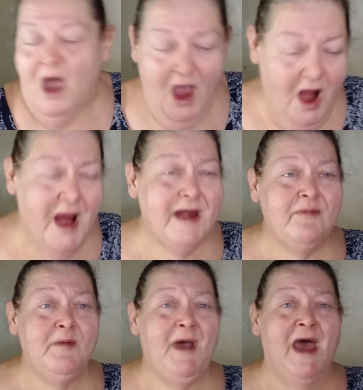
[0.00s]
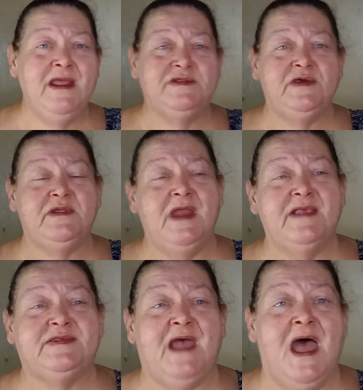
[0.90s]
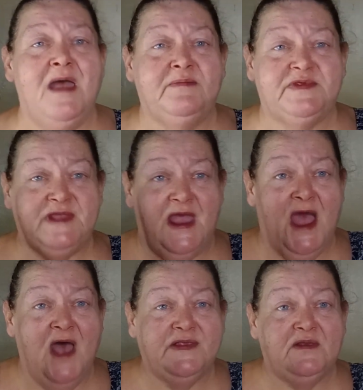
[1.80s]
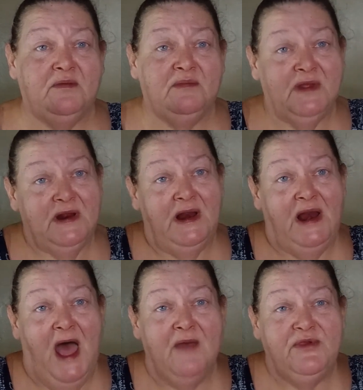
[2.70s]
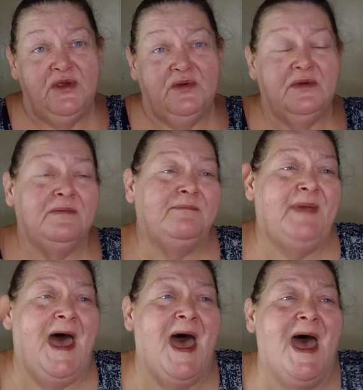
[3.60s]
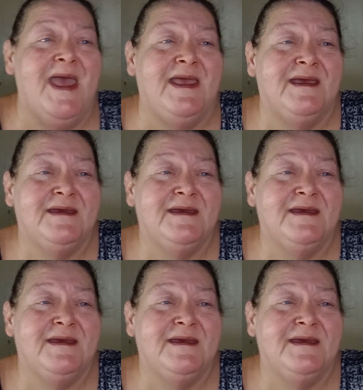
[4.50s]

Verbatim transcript: All right, everybody. Until the next time, stay awesome. Love you. Bye.